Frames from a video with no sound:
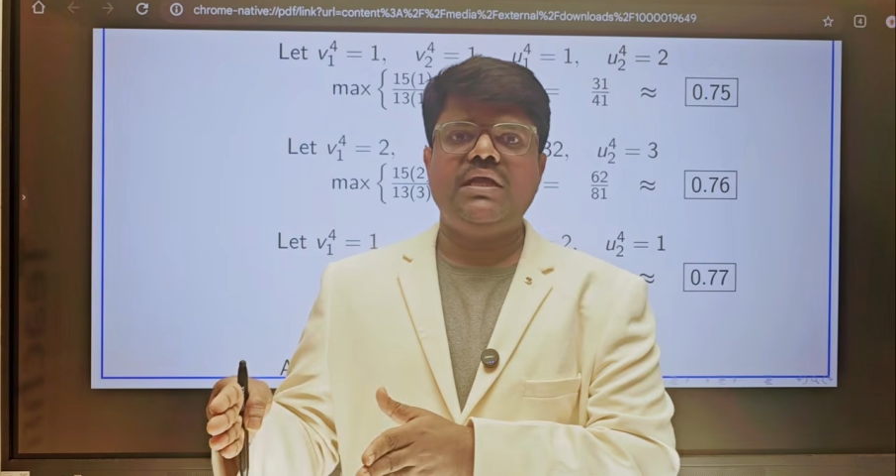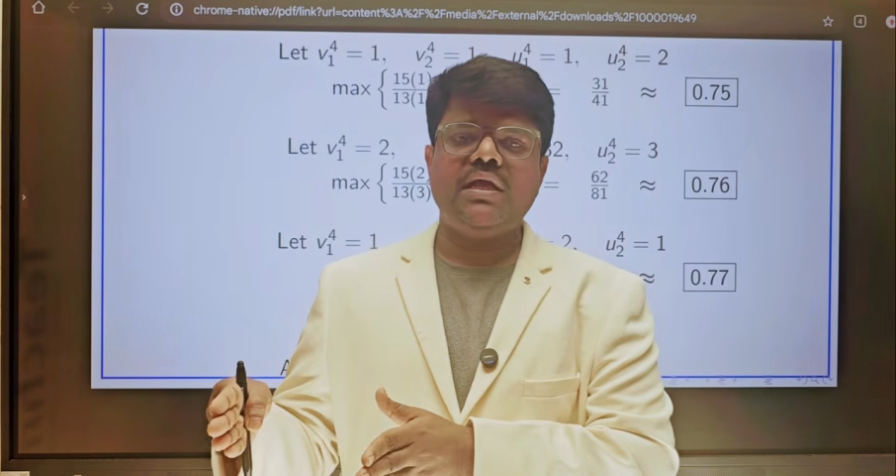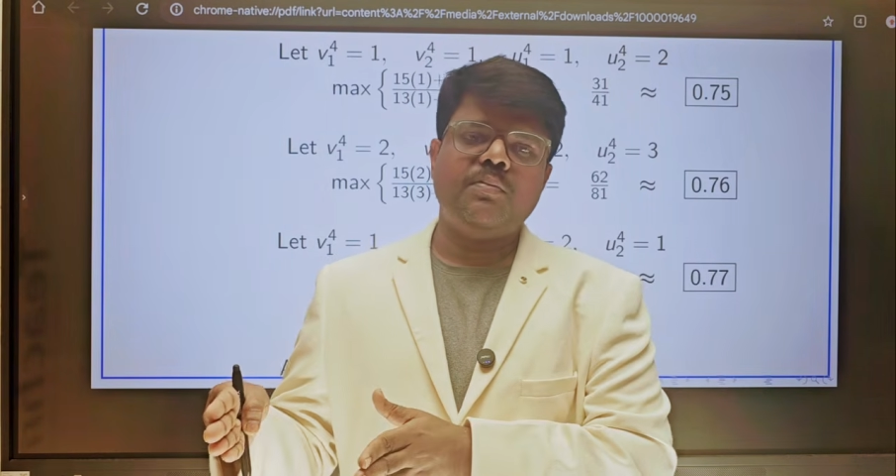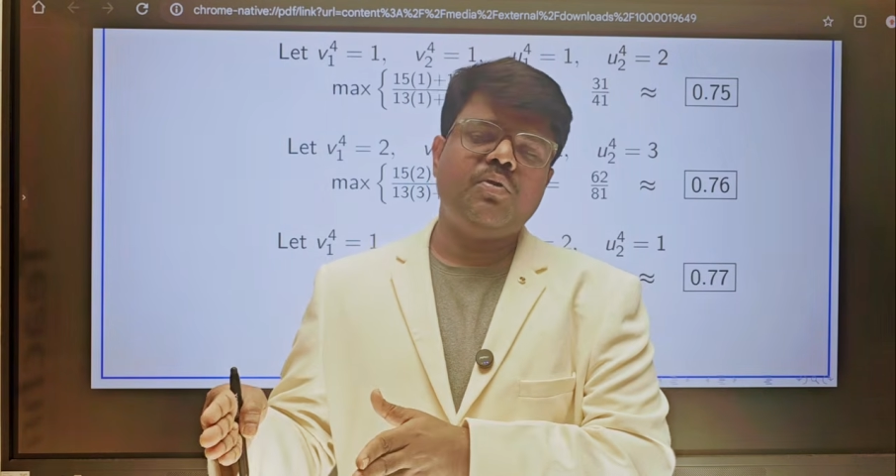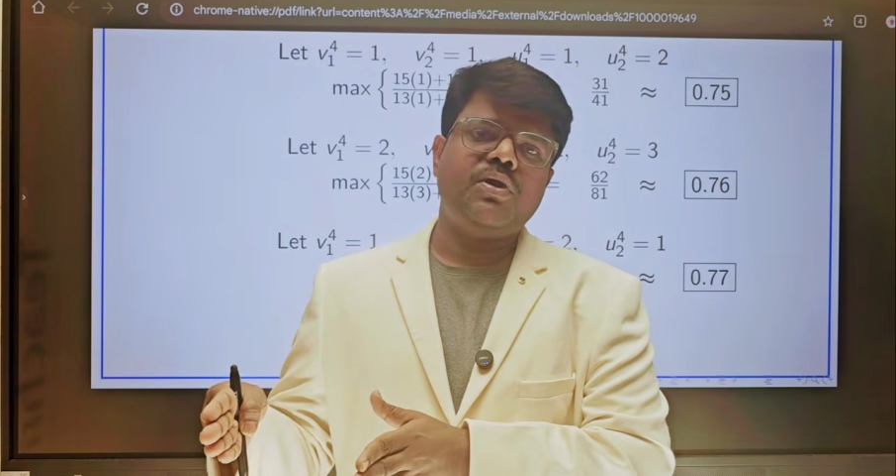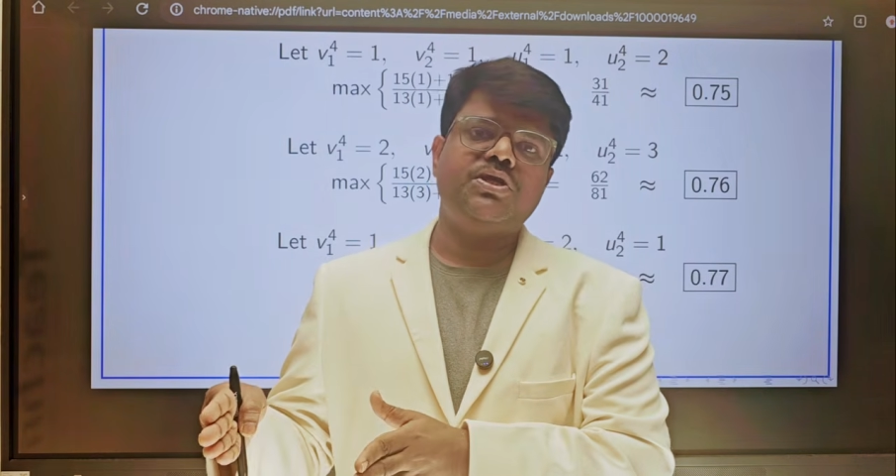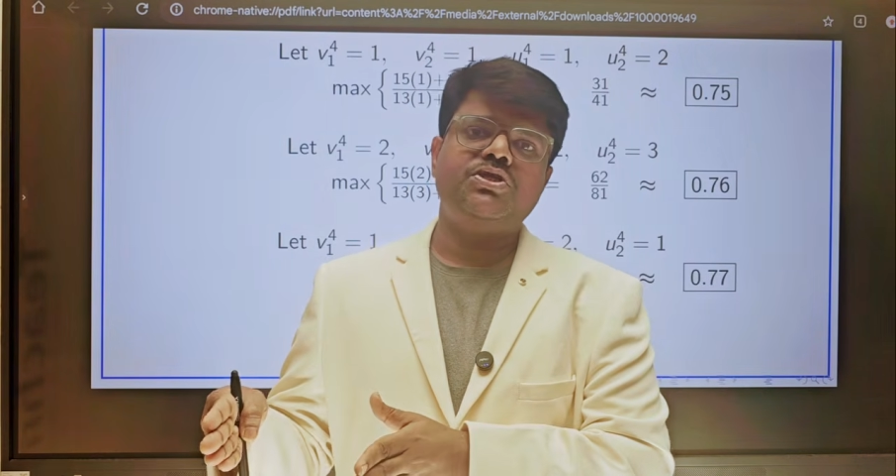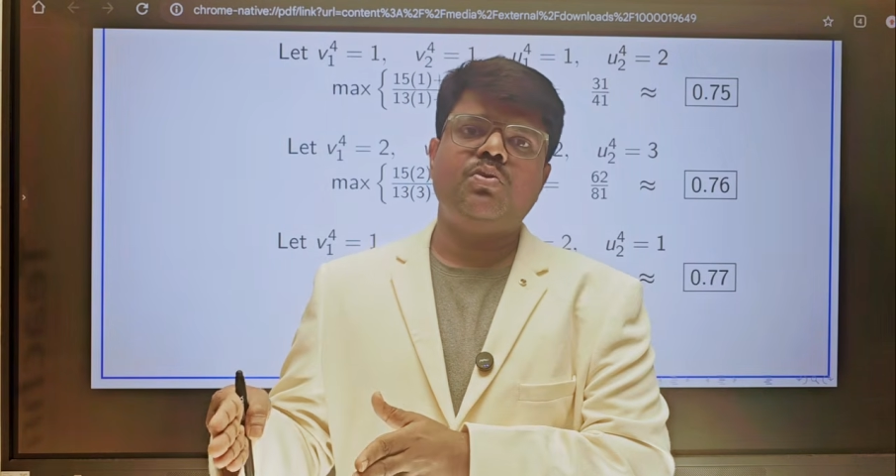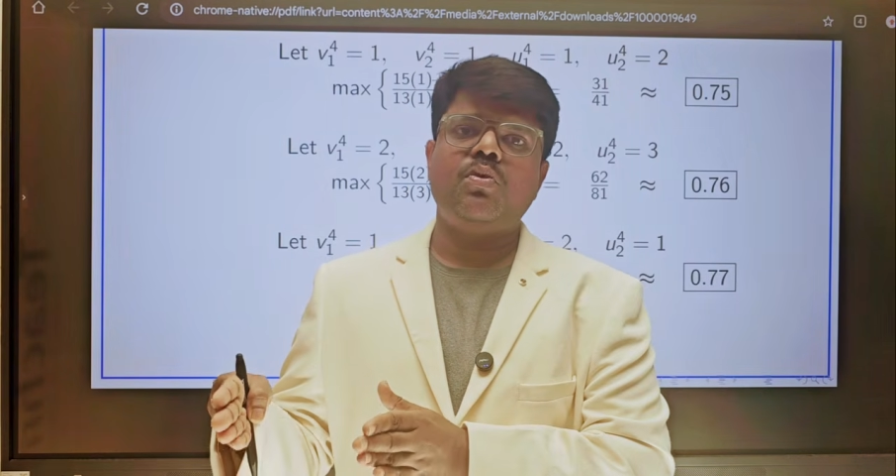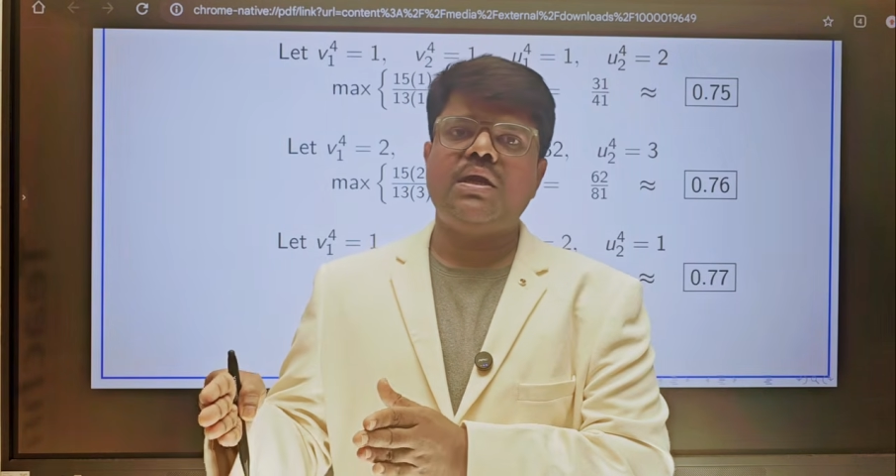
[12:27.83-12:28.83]
DMU
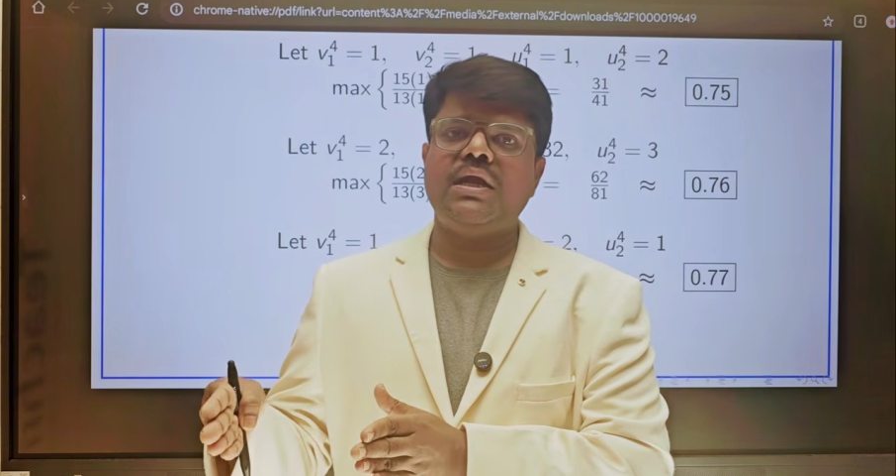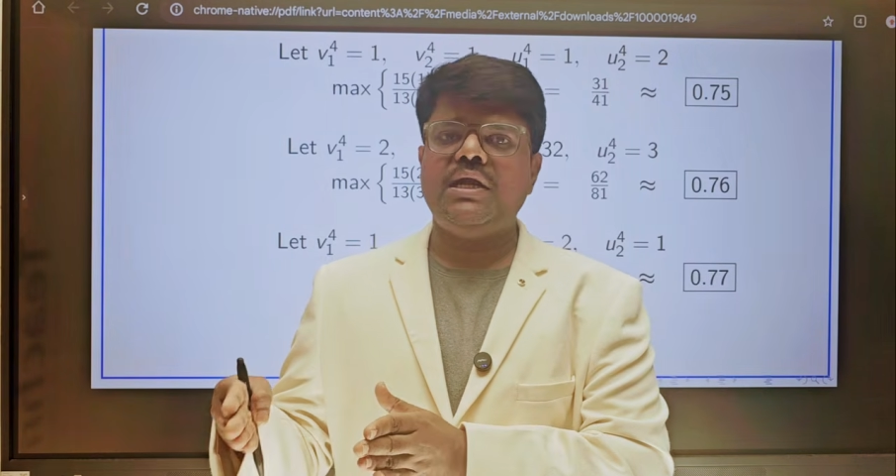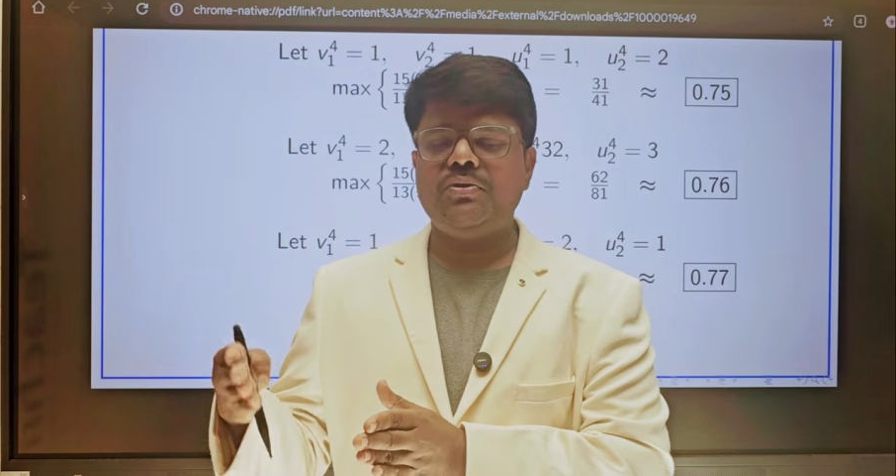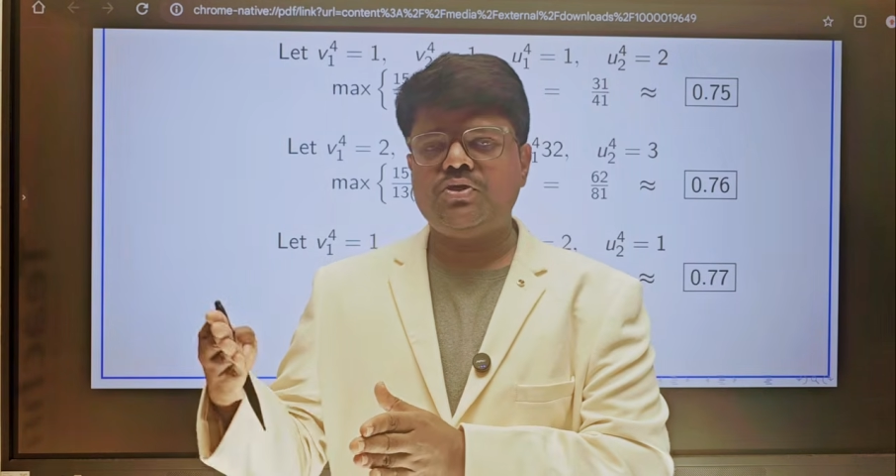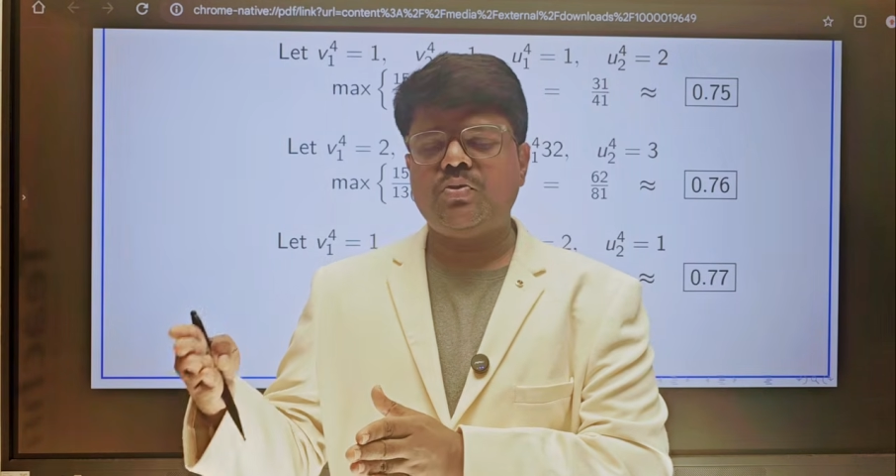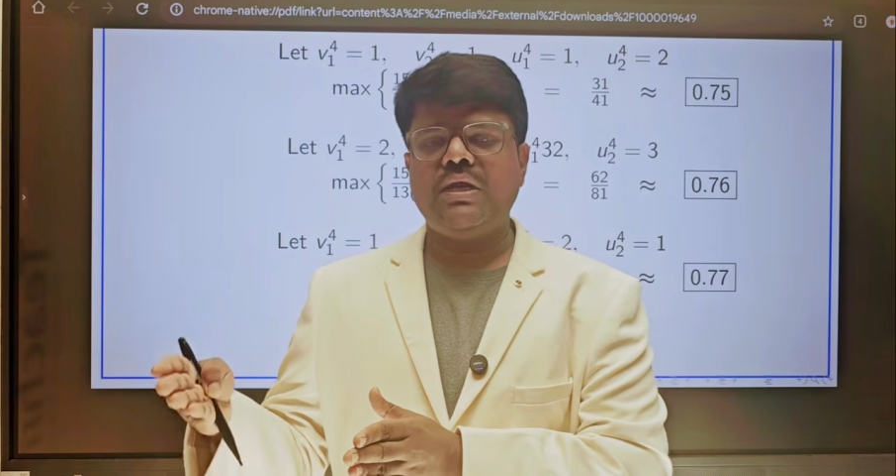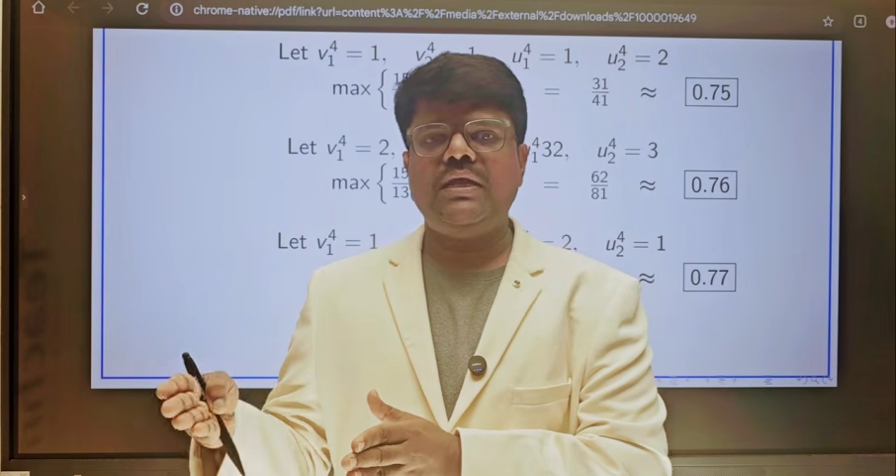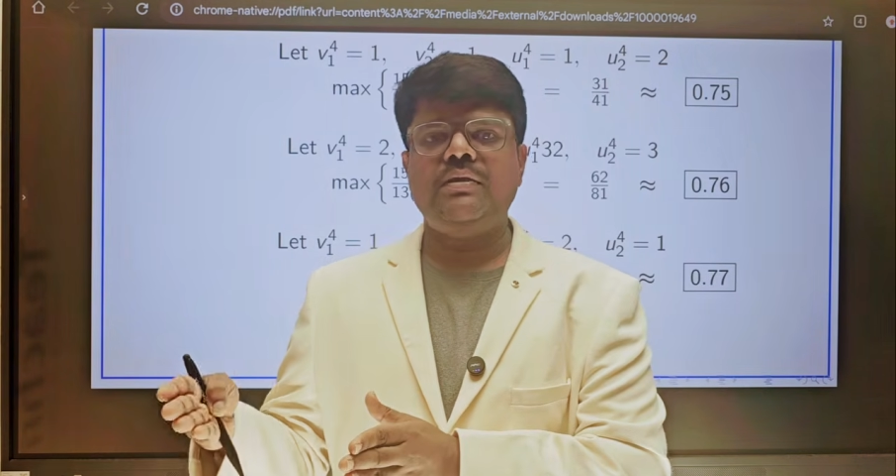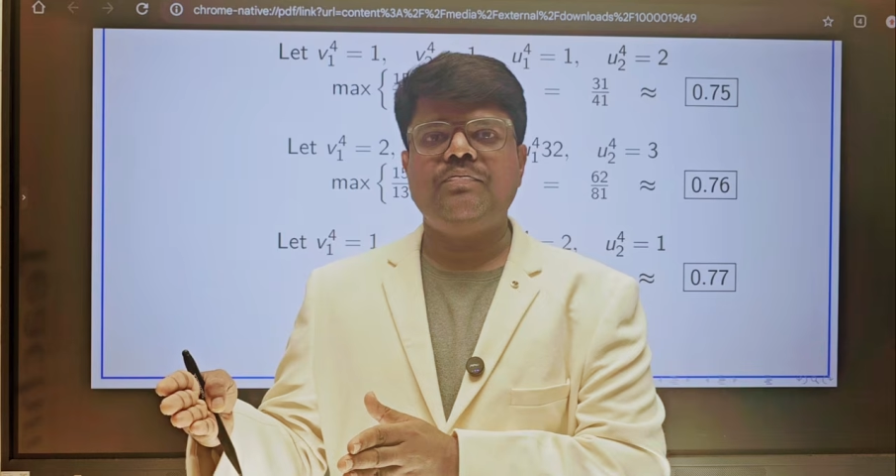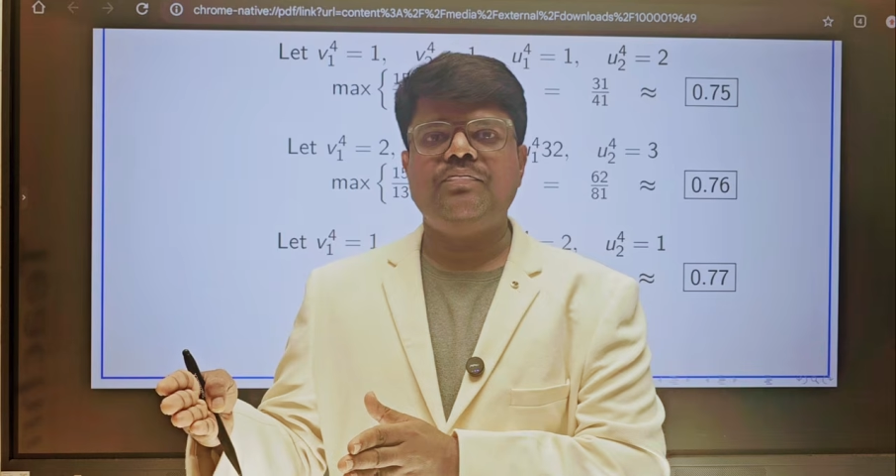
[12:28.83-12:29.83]
ratio 1
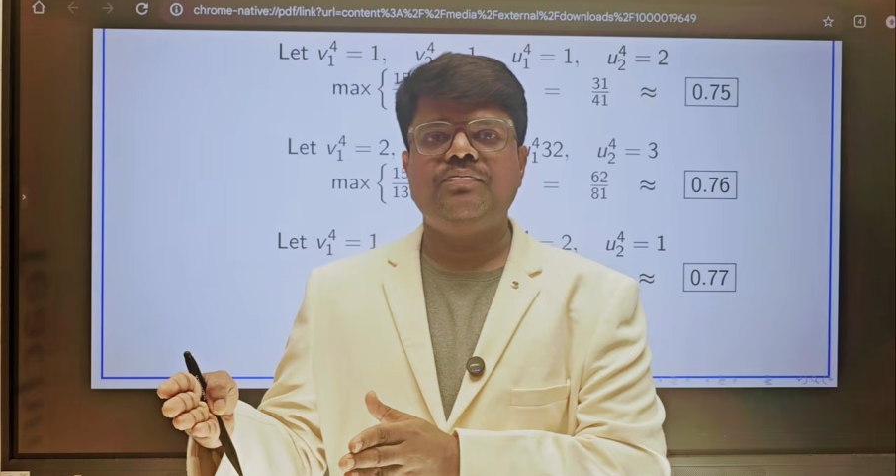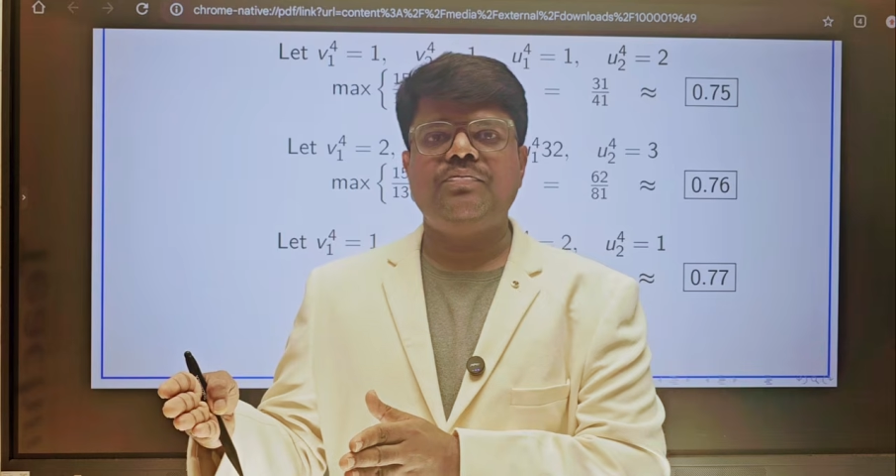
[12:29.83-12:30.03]
individually.